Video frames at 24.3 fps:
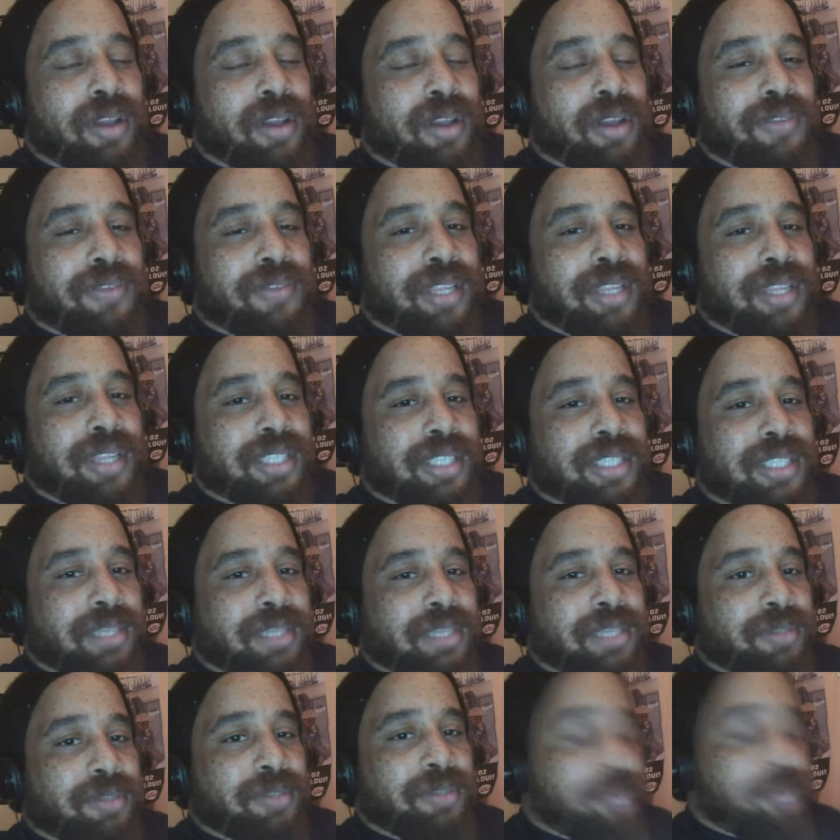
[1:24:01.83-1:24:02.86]
and this seems a
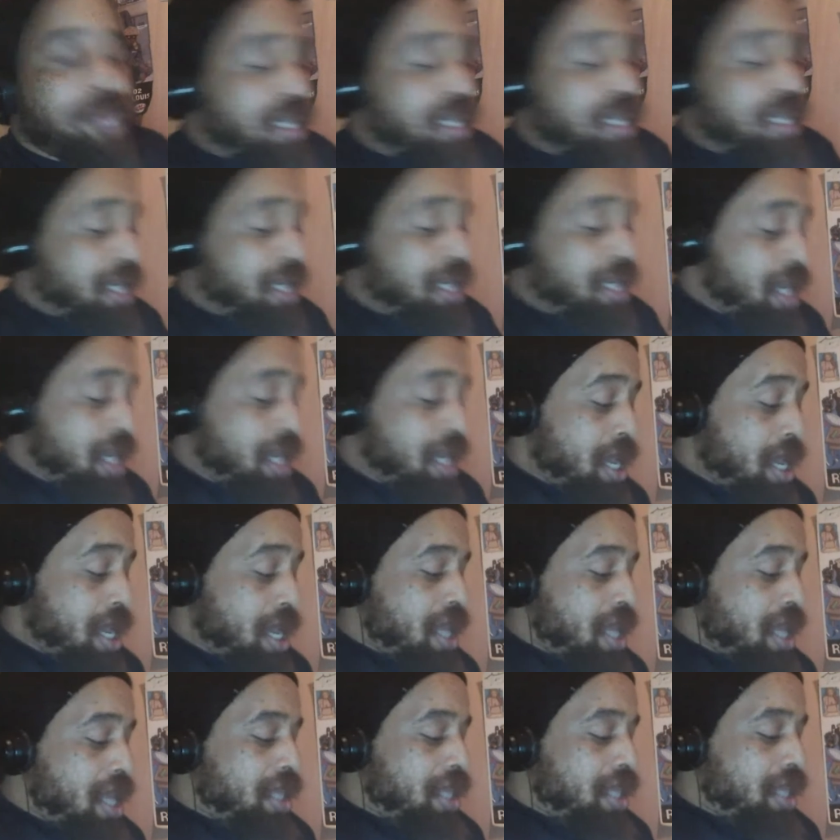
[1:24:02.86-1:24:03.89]
big
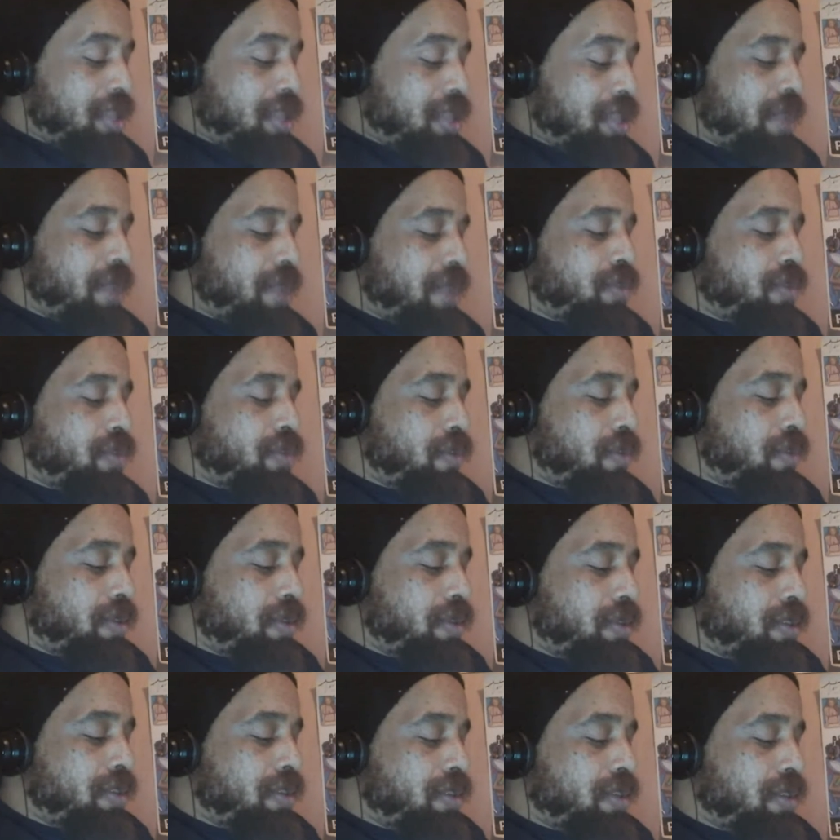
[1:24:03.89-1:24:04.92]
step
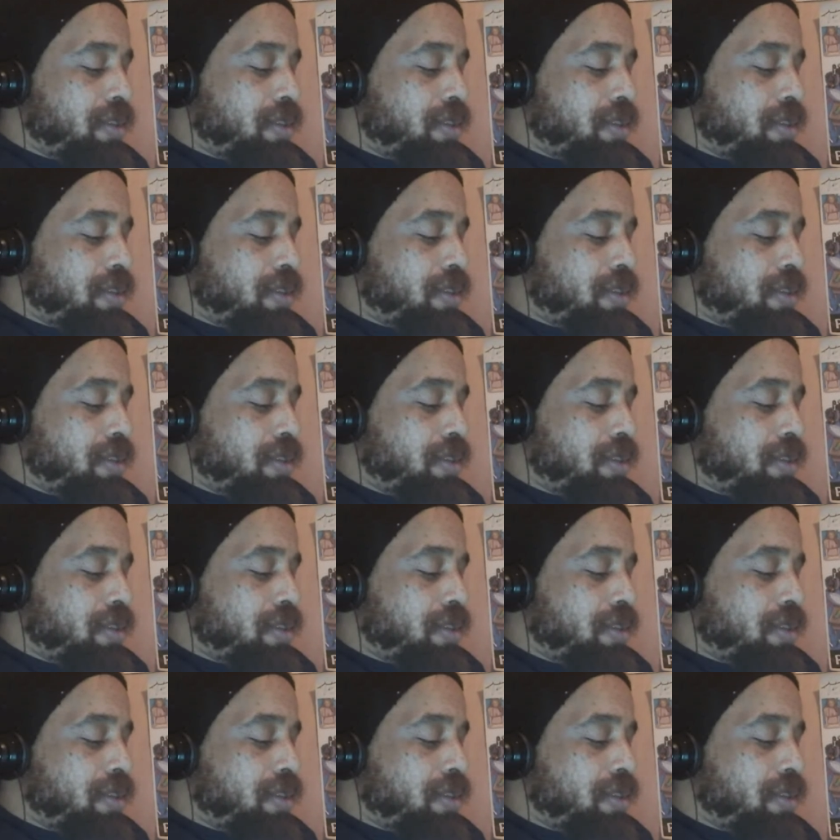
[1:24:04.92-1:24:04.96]
towards